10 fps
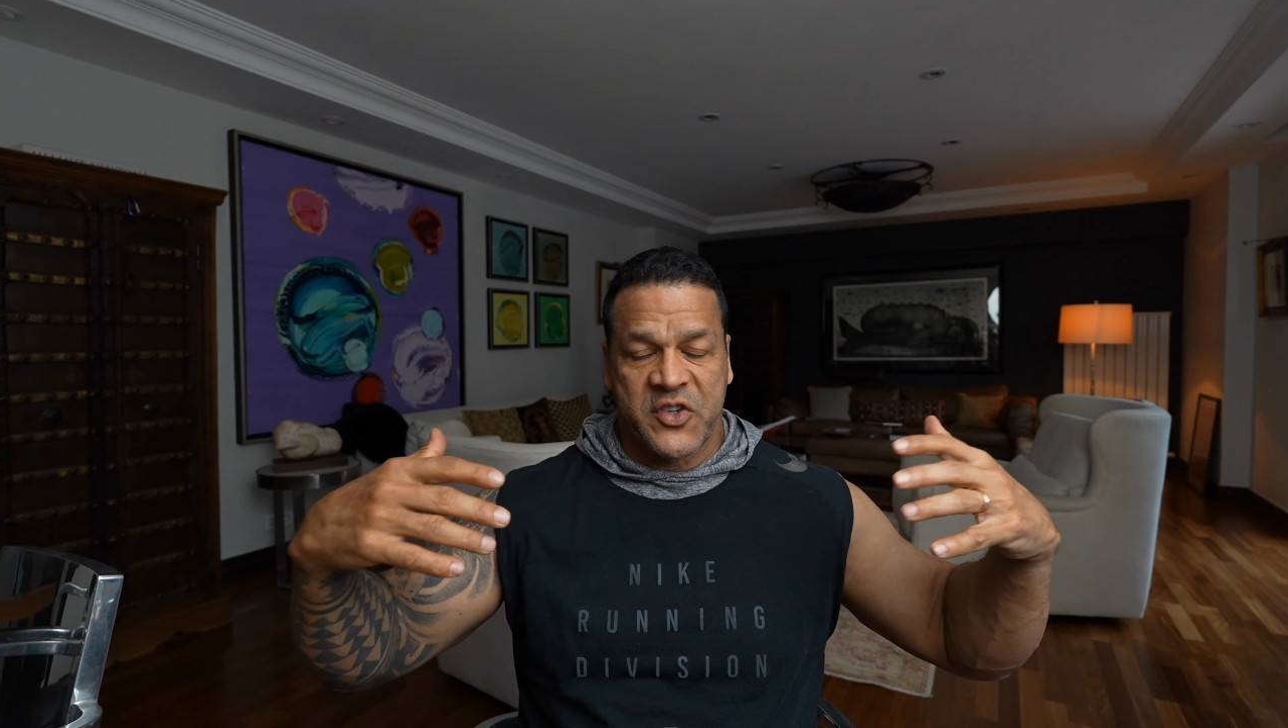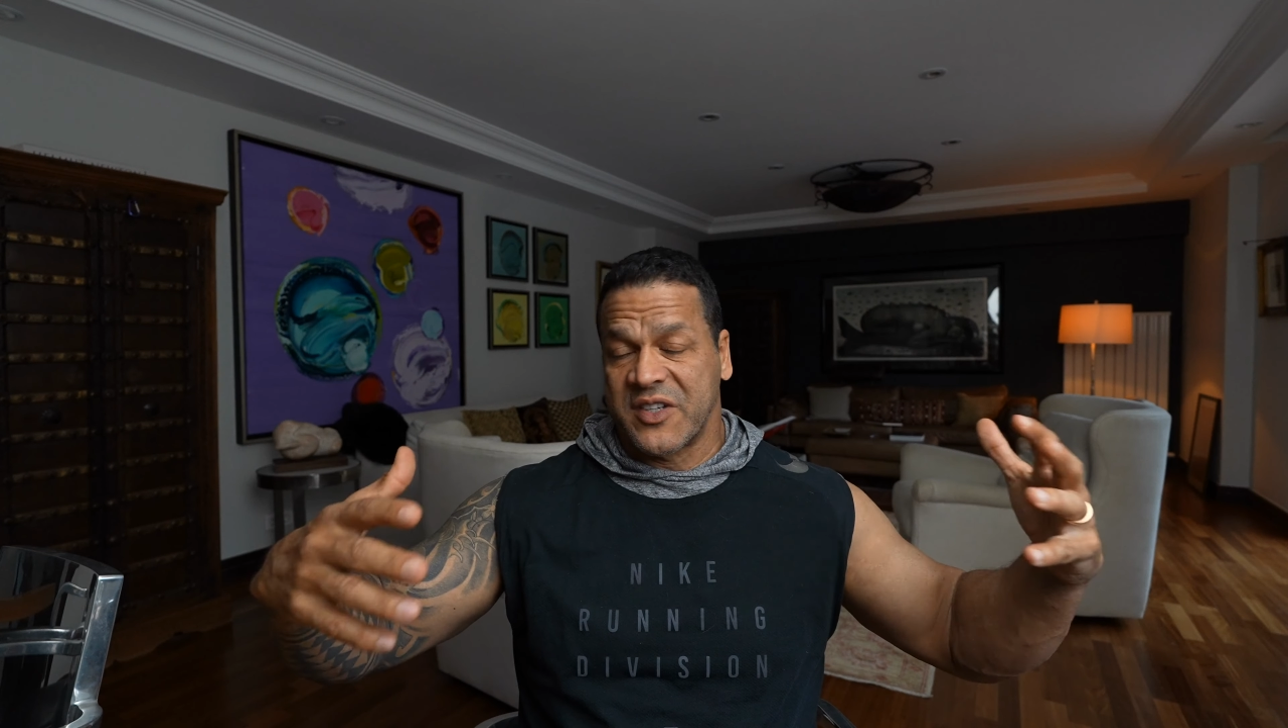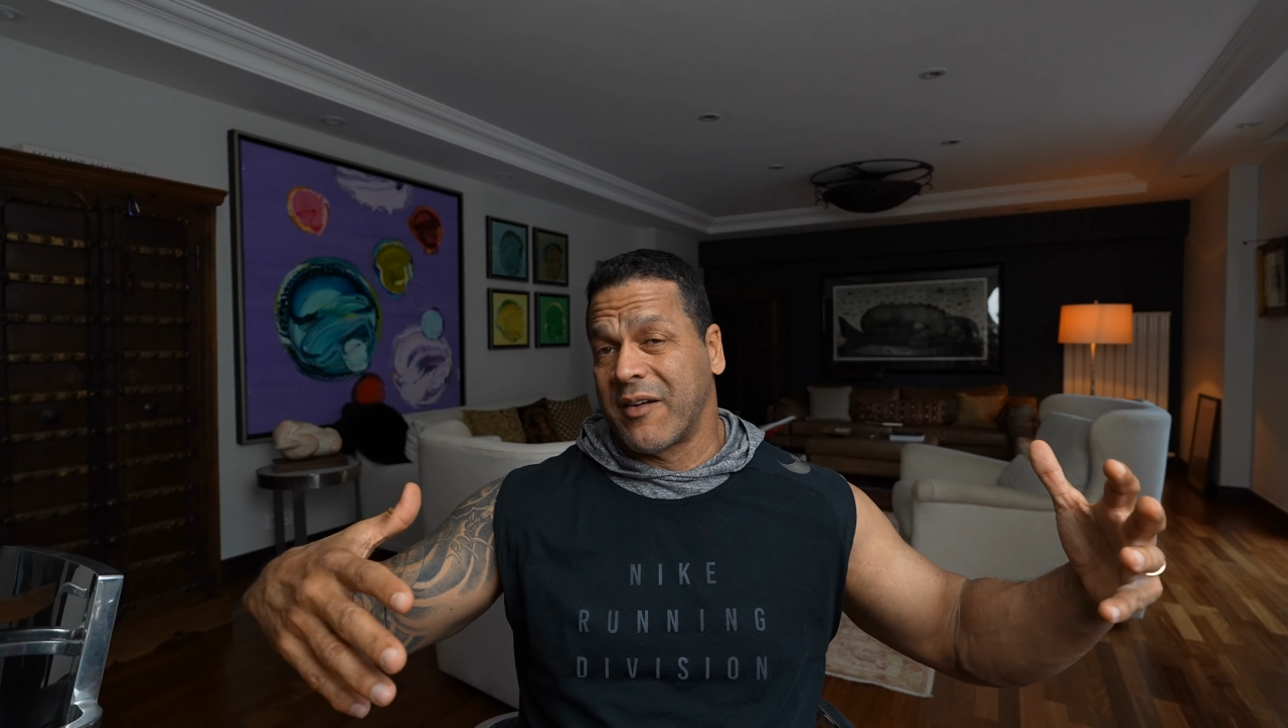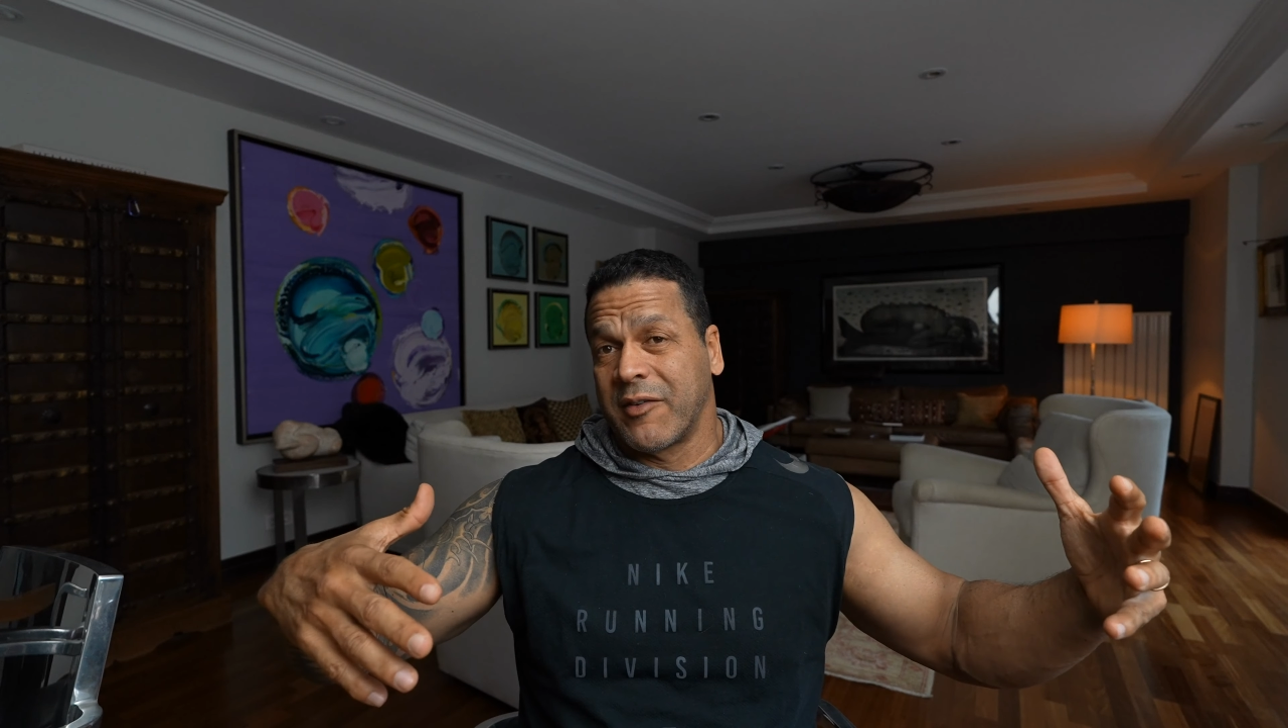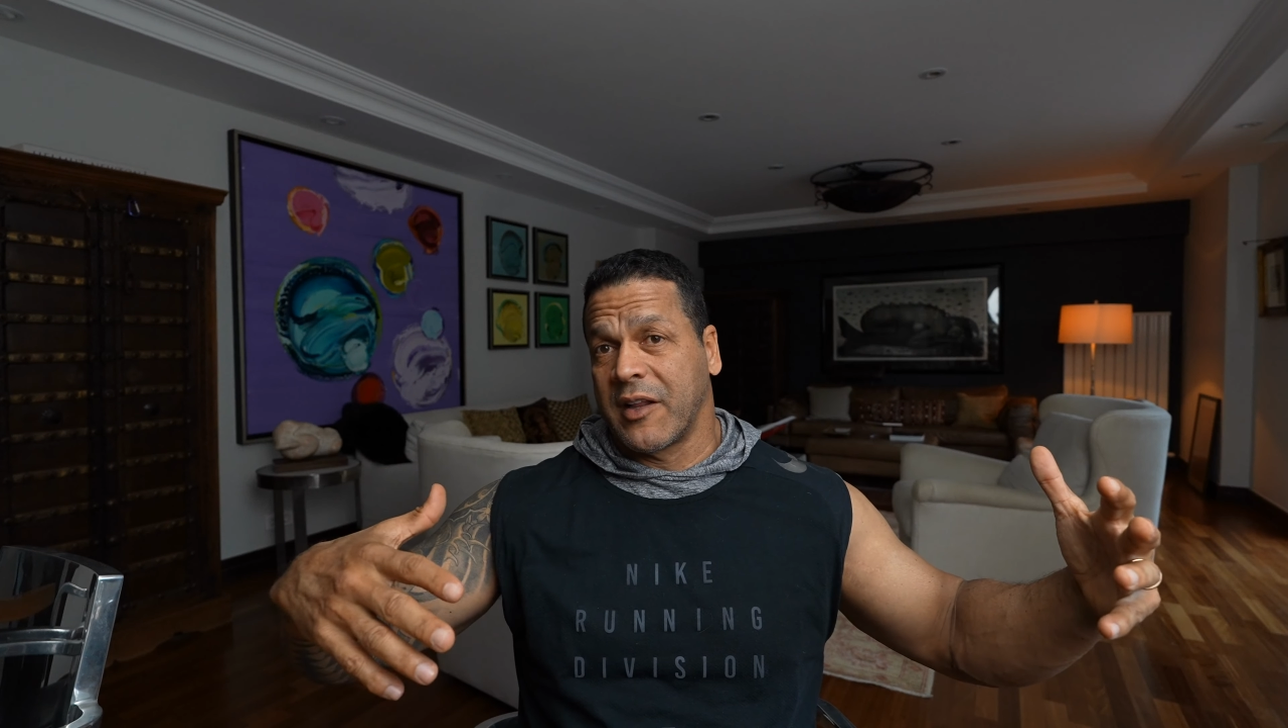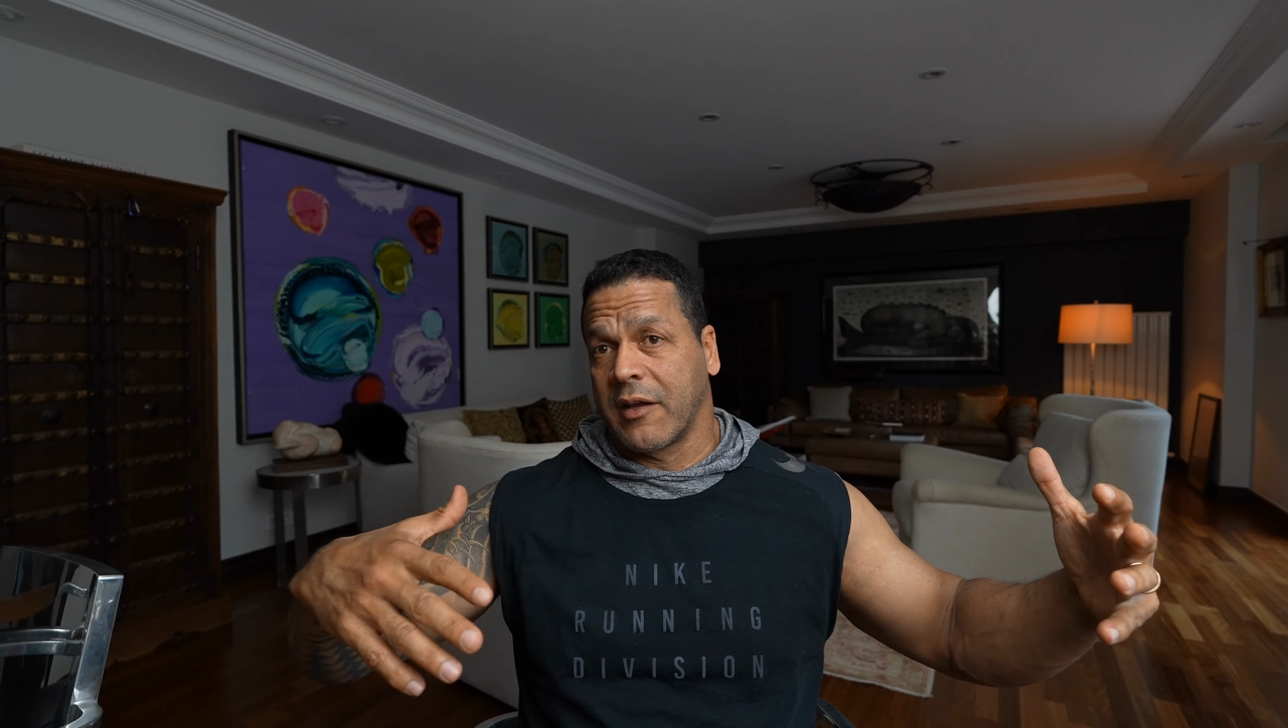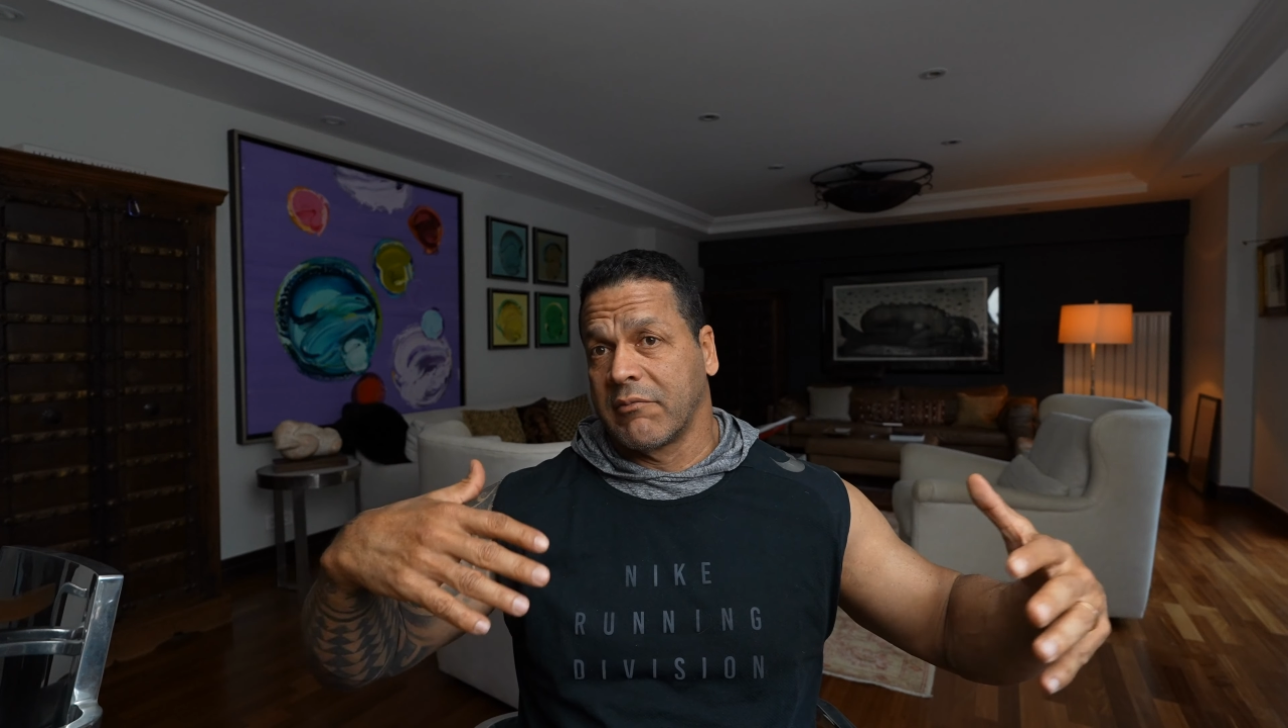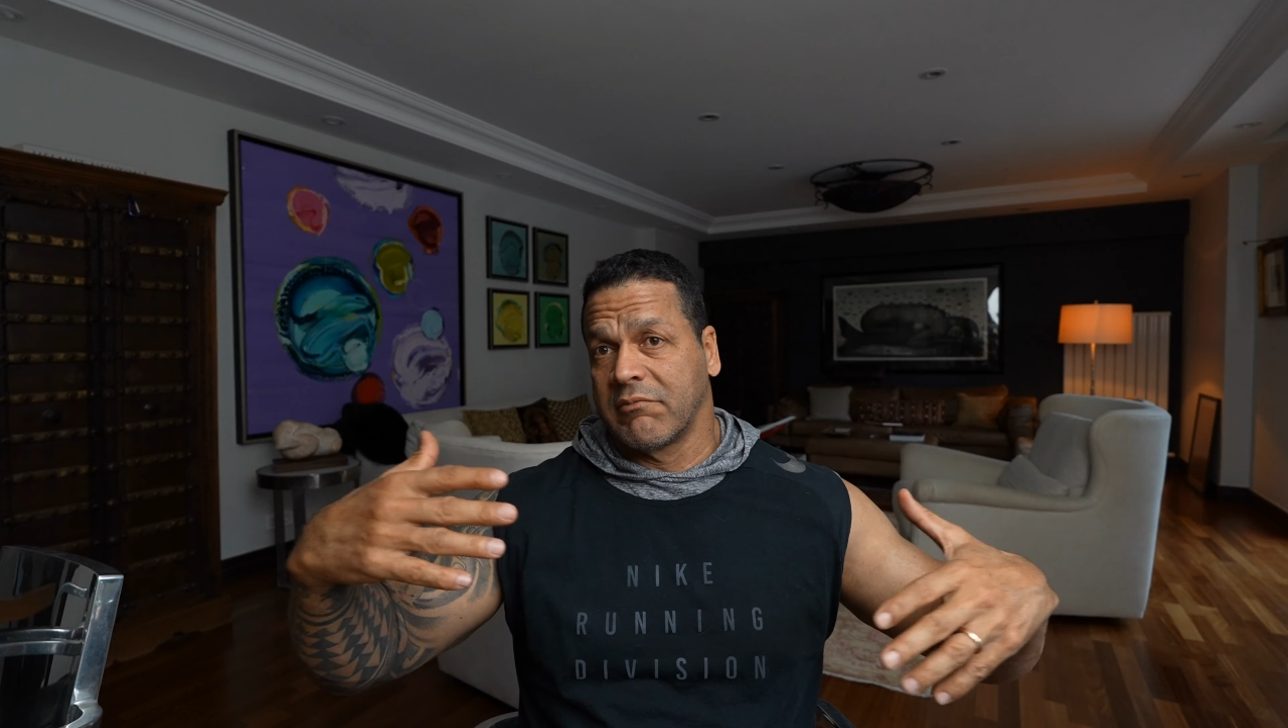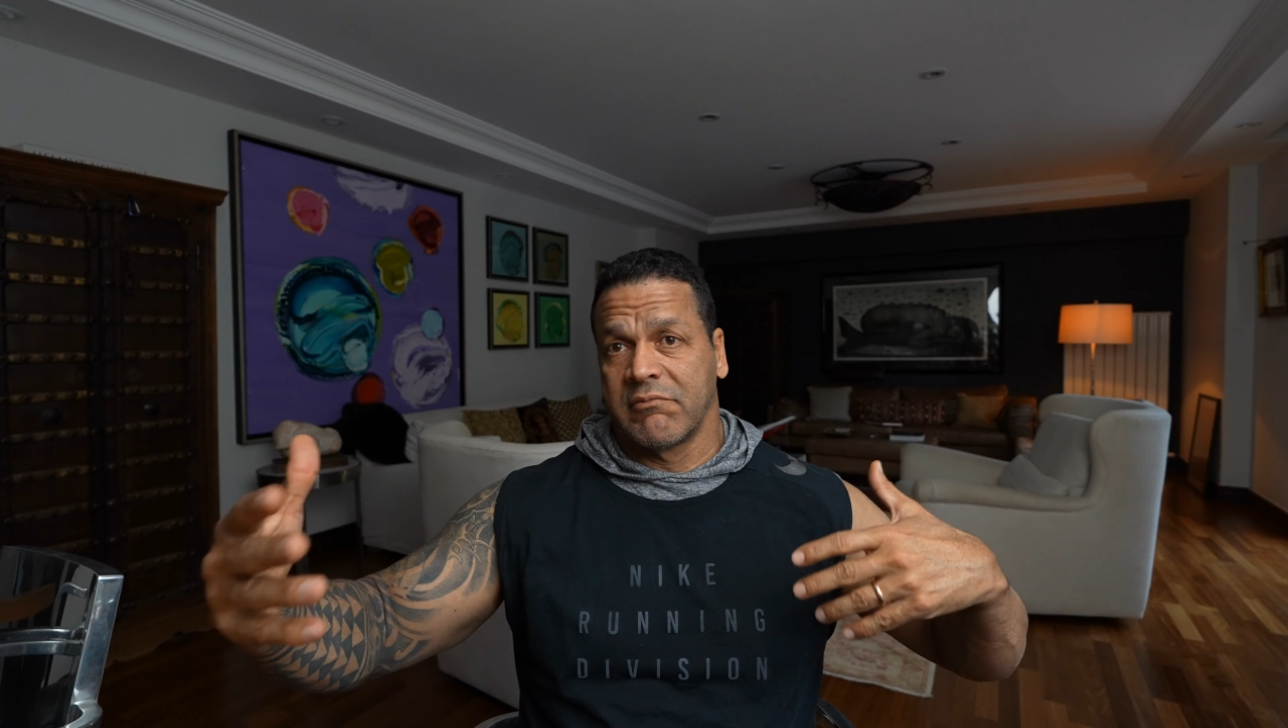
just everything,